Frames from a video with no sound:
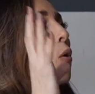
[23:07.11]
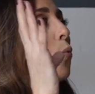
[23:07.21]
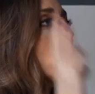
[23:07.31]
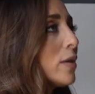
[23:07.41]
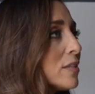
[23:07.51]

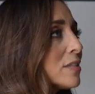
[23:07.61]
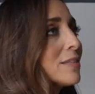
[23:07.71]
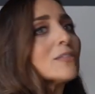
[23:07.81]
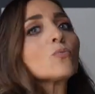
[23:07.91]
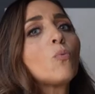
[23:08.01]
what does
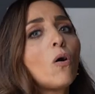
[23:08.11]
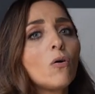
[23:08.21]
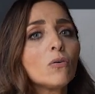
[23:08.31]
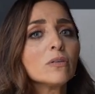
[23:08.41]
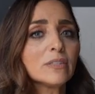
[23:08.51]
this
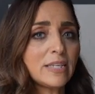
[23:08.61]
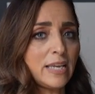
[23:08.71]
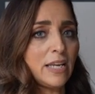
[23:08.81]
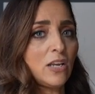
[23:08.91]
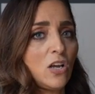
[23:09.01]
wall
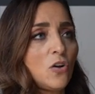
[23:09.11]
need?